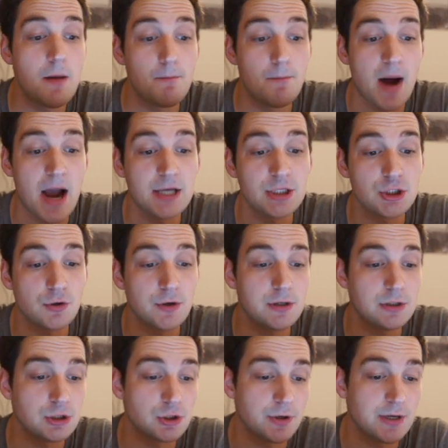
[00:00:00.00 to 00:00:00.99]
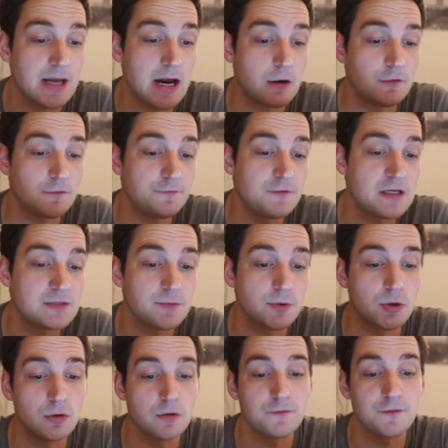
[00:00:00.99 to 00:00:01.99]
by joining our
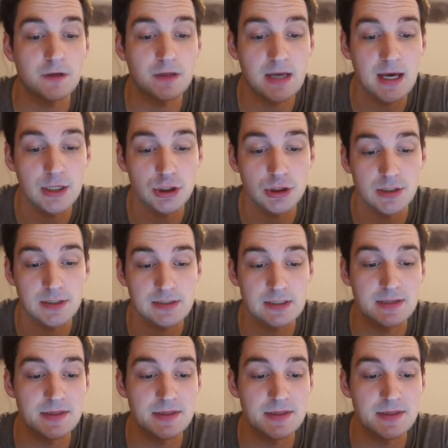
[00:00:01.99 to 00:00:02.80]
Facebook notification list.